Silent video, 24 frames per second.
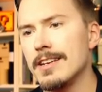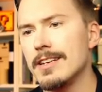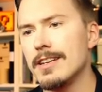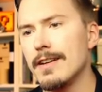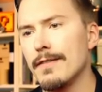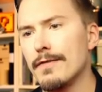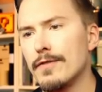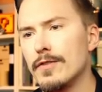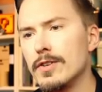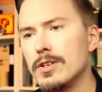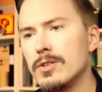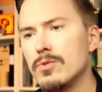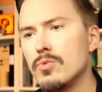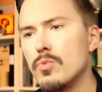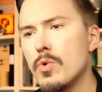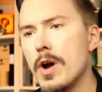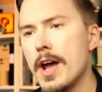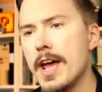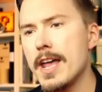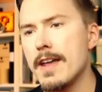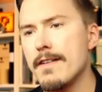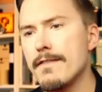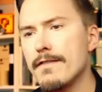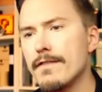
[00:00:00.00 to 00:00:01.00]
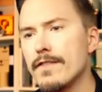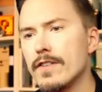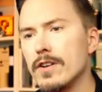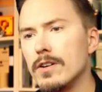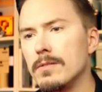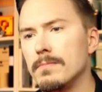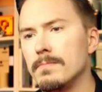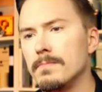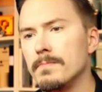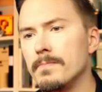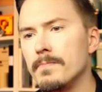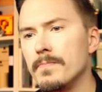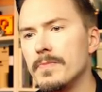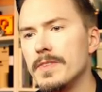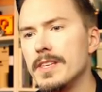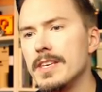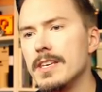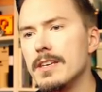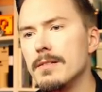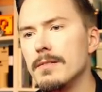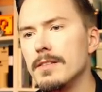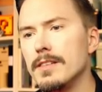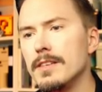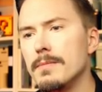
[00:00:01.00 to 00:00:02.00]
different way from
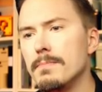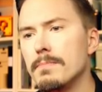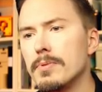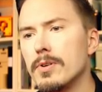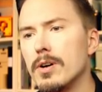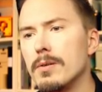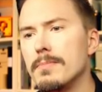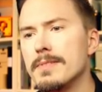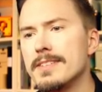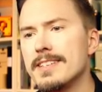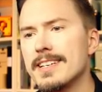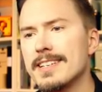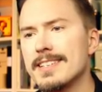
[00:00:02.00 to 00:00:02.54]
the promise